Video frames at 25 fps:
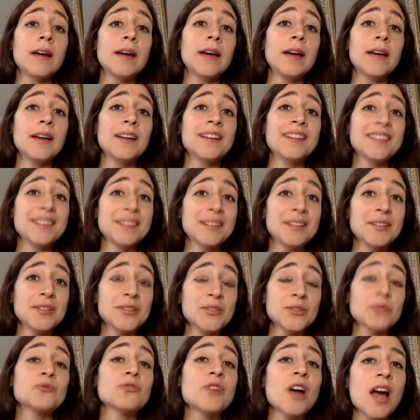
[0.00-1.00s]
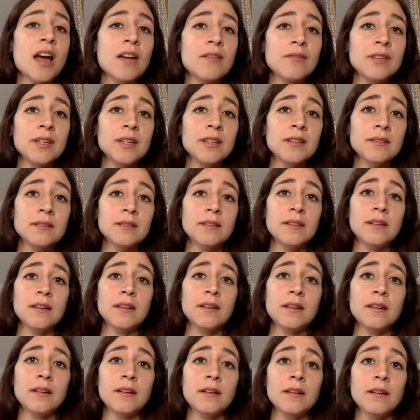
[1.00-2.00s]
And so driving
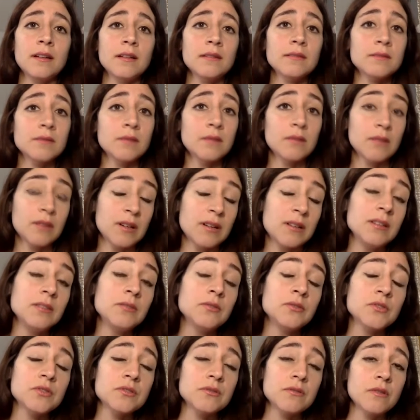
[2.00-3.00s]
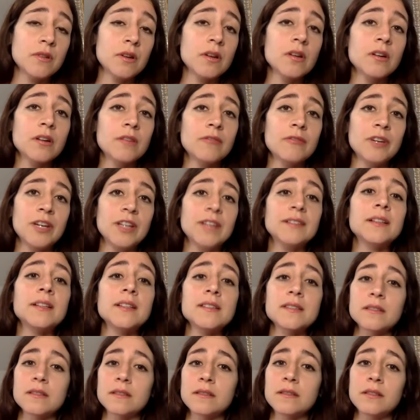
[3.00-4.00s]
the industry recovery, at
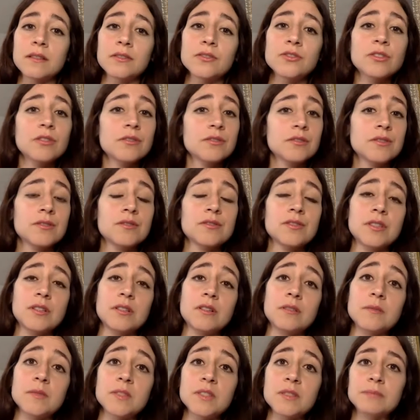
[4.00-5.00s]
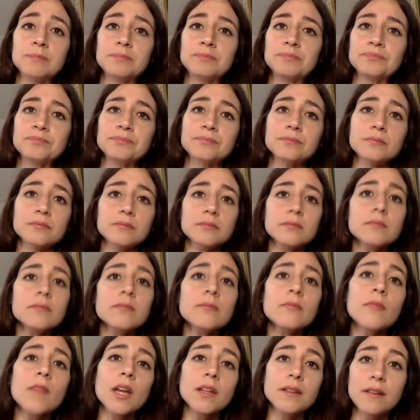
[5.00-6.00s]
least in the shorter terms.
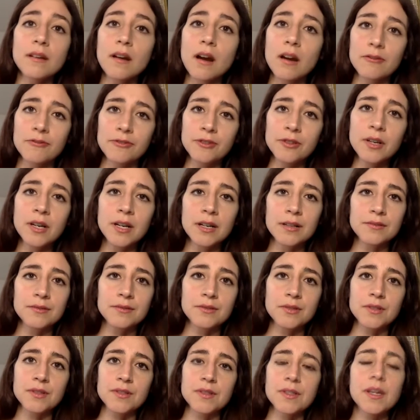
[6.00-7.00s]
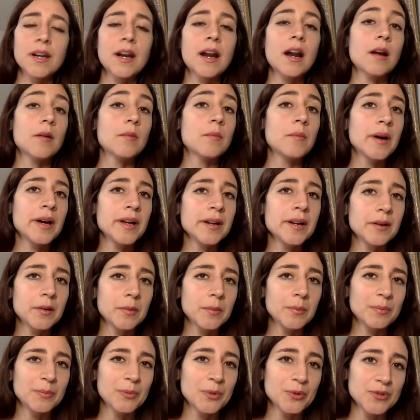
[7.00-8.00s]
There are a few countries that are
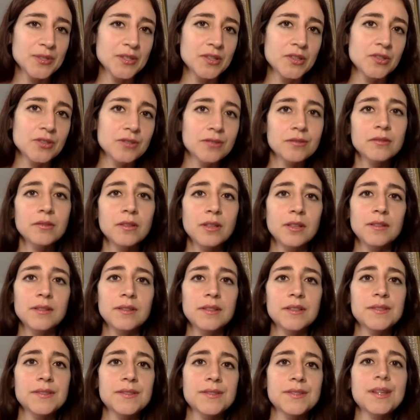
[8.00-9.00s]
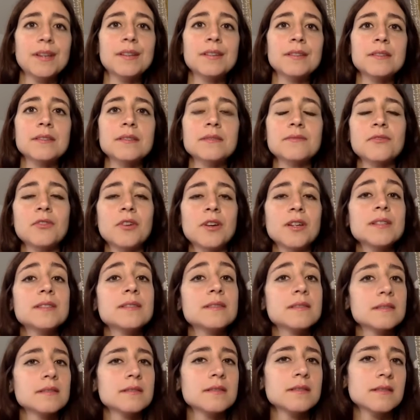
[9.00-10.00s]
better positioned in this sense. For
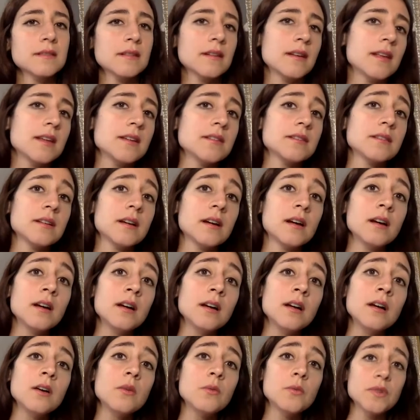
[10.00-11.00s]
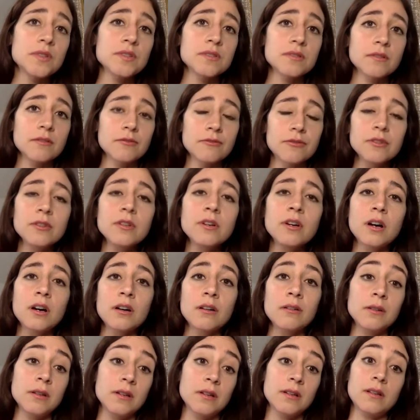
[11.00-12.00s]
instance, in Asia, we saw a few
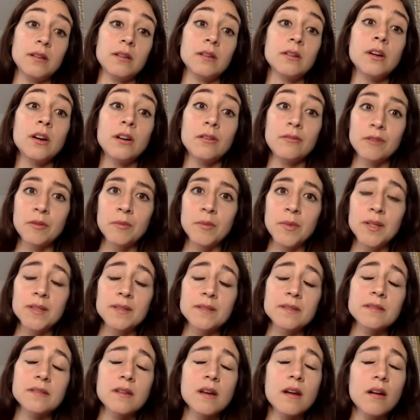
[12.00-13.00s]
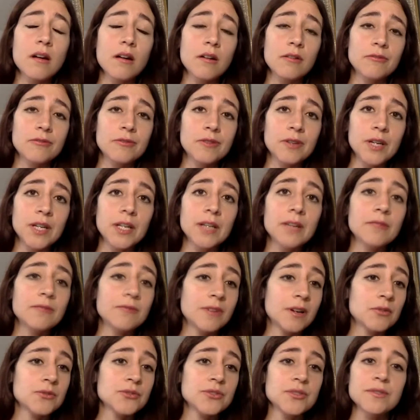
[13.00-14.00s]
governments start offering
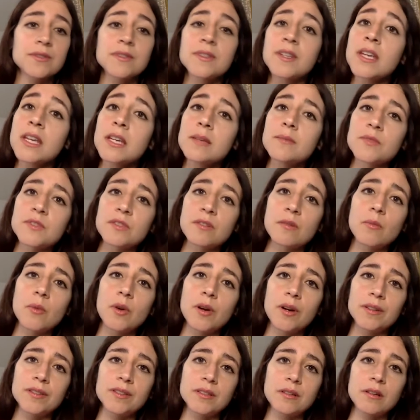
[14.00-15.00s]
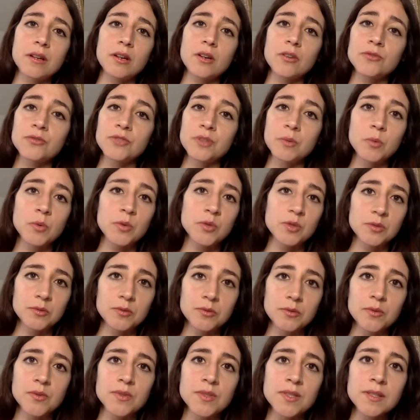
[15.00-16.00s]
voucher schemes or monetary
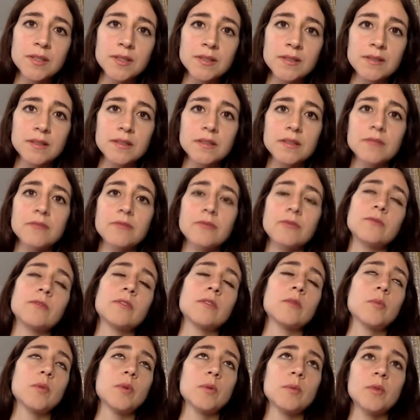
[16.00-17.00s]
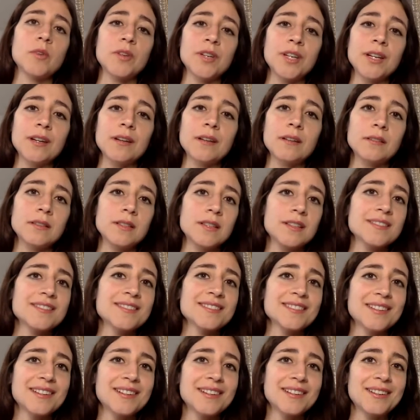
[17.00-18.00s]
contribution to citizens for promoting
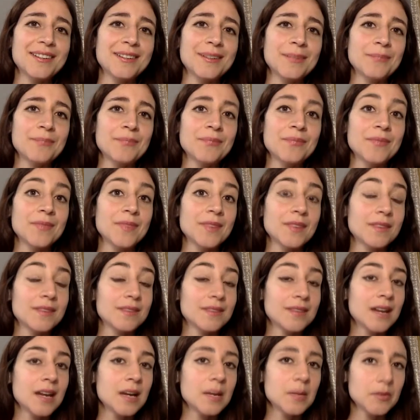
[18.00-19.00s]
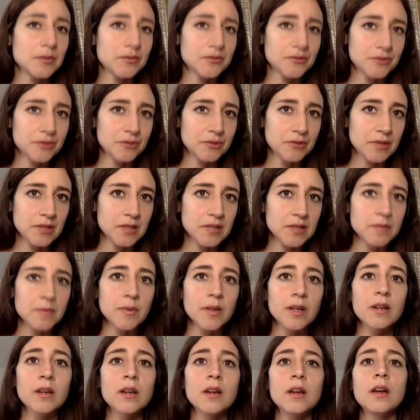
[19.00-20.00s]
this type of
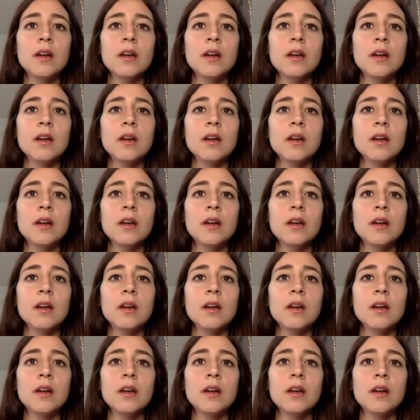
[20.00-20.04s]
tourism.